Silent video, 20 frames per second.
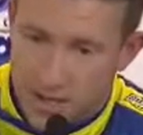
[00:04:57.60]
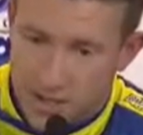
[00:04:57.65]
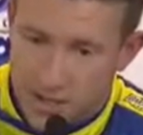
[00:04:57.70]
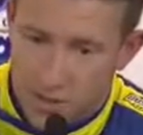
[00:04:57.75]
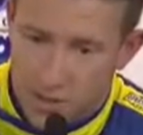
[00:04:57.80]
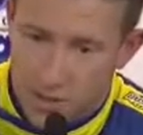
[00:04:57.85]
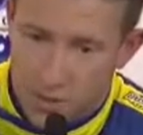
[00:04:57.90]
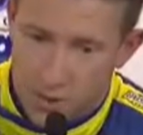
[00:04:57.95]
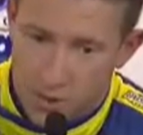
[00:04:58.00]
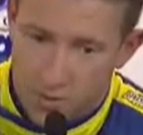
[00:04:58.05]

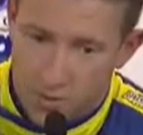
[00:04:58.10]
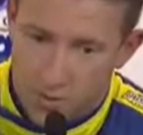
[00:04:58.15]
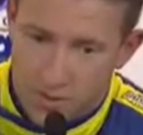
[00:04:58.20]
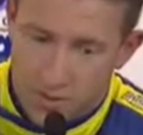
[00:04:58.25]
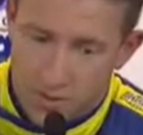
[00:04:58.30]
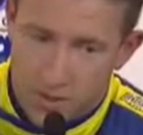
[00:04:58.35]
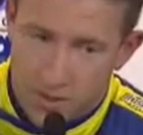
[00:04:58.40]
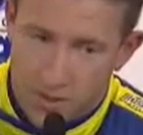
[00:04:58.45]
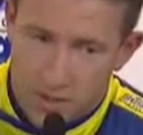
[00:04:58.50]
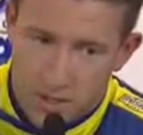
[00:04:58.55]
last two
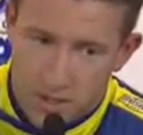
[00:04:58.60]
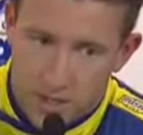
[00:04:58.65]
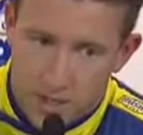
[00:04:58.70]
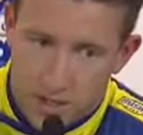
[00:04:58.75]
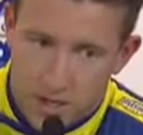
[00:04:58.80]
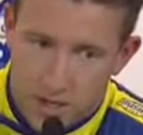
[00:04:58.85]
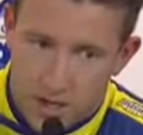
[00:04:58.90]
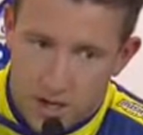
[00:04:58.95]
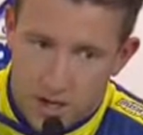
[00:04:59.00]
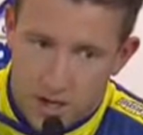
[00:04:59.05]
groups,
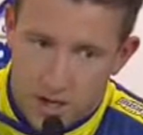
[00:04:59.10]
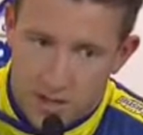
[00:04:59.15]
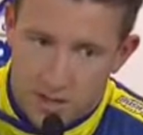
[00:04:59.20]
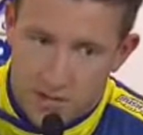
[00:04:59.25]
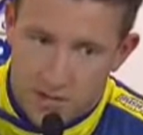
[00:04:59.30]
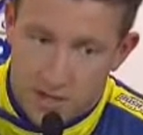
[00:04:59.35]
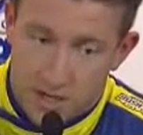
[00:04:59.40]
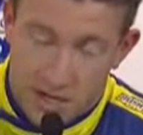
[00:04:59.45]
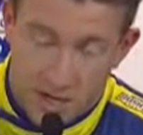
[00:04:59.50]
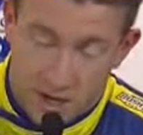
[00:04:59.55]

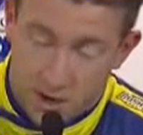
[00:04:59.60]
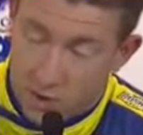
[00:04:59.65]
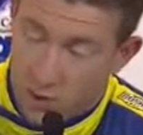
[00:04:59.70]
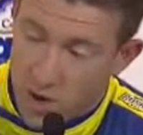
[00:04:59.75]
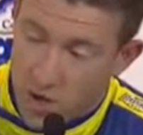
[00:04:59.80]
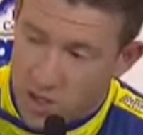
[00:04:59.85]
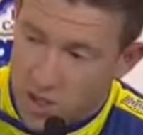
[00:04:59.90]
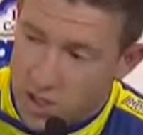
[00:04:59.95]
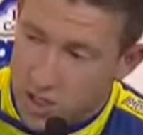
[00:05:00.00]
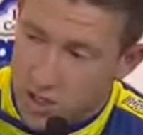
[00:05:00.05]
he did a
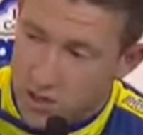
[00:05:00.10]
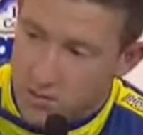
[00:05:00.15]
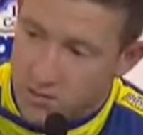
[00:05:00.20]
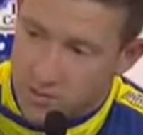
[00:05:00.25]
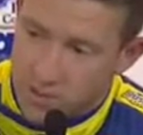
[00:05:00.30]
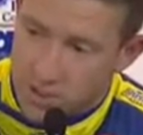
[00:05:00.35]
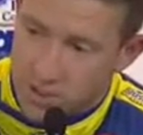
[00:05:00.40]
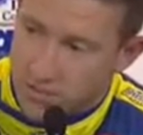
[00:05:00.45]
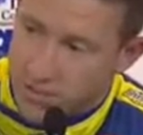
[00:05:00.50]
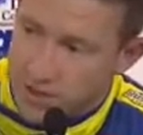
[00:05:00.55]
great job
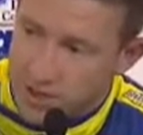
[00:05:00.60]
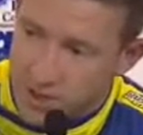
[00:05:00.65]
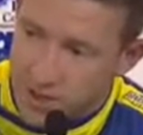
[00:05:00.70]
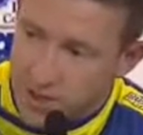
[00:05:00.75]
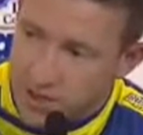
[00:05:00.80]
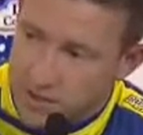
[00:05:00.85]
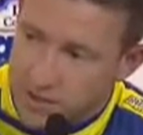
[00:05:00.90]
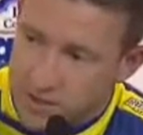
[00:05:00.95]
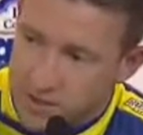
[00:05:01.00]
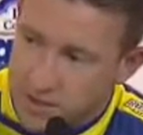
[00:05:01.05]
just
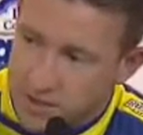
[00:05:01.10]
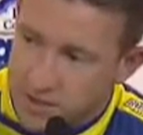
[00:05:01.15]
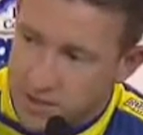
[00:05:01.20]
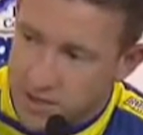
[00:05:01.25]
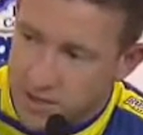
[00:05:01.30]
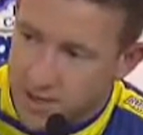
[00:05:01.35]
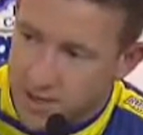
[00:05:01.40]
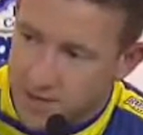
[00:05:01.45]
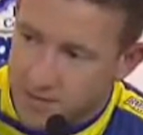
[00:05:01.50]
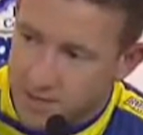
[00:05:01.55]
because,
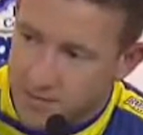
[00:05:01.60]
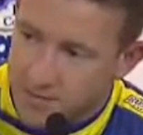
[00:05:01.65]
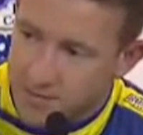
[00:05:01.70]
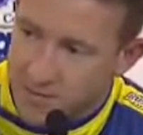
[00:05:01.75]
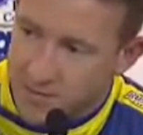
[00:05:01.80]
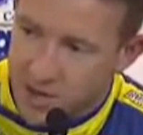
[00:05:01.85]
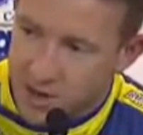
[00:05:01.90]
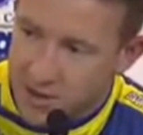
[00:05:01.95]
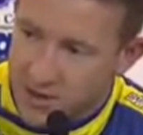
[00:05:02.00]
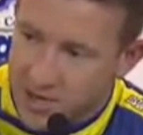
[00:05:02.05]

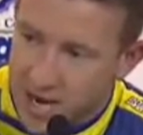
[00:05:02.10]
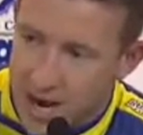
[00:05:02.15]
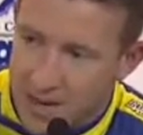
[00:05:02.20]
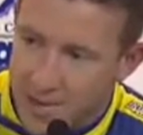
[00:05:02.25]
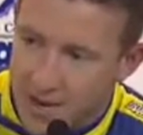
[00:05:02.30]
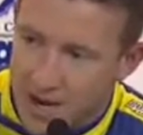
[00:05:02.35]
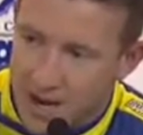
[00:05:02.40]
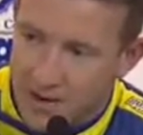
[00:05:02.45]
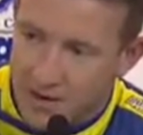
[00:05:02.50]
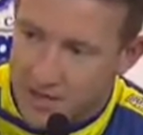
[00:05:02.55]
you know, he
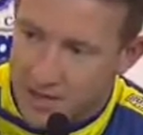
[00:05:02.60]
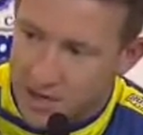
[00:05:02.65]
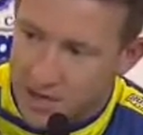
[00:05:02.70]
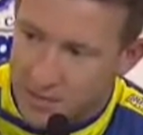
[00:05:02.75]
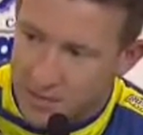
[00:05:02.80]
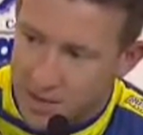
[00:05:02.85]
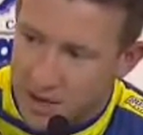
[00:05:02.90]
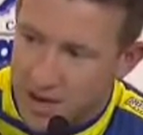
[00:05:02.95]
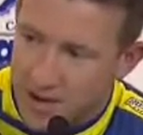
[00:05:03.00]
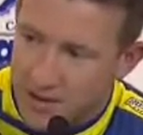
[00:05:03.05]
timed it out to
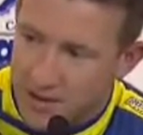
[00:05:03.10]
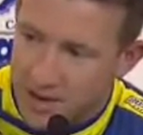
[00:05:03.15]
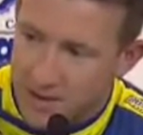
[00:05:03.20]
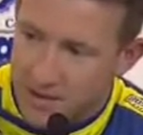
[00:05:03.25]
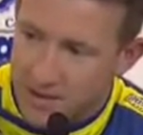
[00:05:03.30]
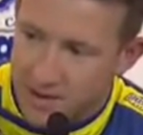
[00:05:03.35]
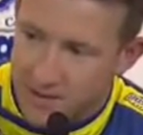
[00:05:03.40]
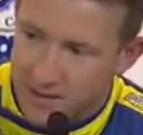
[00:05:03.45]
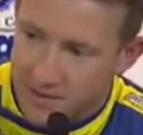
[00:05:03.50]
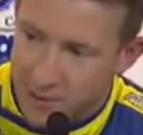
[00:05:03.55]
get behind
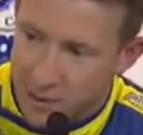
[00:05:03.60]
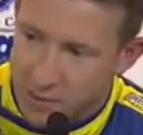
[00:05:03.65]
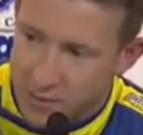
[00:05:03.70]
that